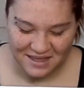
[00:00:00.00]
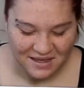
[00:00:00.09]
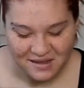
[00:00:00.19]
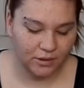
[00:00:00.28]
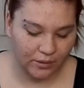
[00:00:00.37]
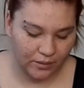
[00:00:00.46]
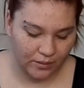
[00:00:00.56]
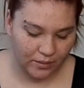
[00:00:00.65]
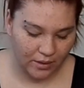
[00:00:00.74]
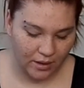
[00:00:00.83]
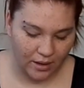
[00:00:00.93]

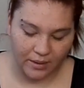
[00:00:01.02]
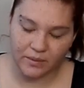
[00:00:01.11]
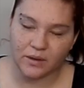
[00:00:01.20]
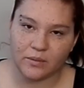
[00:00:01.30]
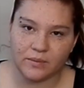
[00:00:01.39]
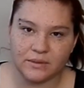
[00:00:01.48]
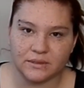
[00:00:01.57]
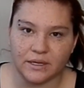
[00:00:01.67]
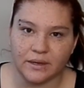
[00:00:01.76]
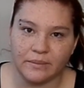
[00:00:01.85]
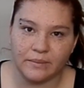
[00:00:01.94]
So I'm gonna open this
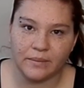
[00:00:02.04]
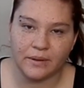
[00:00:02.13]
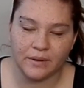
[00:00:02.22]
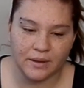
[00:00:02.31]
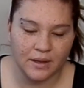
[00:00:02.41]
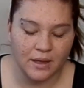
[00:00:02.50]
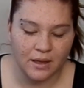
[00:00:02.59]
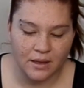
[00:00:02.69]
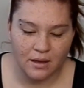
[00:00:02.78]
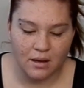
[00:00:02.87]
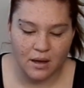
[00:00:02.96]
up.
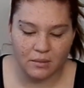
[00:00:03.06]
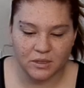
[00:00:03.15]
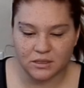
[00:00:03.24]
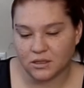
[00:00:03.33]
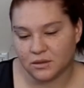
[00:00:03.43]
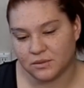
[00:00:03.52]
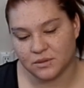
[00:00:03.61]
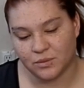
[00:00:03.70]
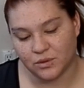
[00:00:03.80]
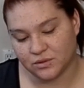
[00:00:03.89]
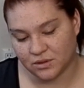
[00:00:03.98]
I'm gonna talk about some
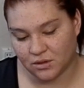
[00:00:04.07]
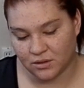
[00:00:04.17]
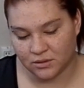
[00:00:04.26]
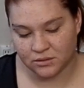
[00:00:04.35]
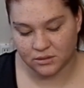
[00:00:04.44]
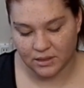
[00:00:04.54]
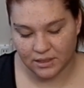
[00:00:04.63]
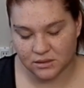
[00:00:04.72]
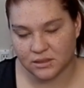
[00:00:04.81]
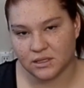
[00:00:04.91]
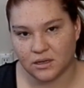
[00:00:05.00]
pros and cons as
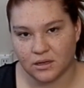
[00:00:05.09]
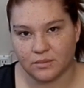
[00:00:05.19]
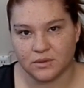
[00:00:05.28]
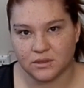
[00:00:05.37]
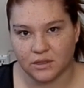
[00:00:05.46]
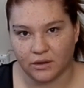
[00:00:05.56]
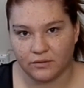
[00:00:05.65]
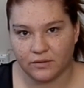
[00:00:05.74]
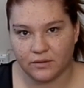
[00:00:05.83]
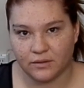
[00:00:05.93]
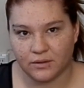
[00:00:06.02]
I set it up and stuff,
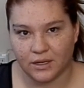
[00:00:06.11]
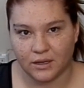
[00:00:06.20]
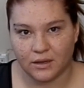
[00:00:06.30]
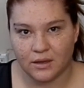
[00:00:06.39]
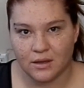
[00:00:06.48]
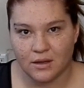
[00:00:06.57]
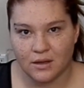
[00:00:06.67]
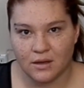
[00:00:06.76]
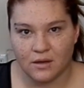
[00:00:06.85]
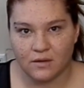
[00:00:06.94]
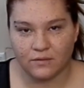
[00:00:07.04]
like
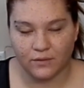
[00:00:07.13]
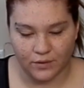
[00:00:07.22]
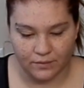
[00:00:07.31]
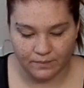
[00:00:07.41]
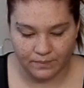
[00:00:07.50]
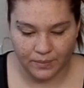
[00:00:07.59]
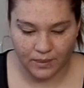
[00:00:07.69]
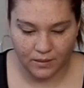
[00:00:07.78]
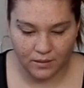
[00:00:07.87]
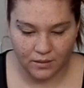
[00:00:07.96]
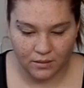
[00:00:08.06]
from
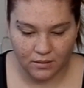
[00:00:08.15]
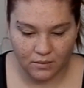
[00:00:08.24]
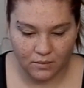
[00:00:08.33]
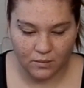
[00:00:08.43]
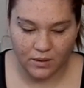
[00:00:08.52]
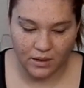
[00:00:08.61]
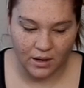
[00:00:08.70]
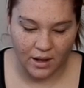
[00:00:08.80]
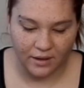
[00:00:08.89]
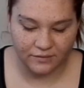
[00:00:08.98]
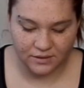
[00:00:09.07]
what
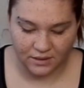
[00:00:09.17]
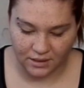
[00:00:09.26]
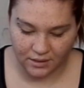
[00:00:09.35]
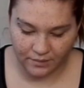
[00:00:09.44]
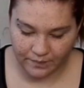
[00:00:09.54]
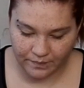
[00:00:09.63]
I've seen.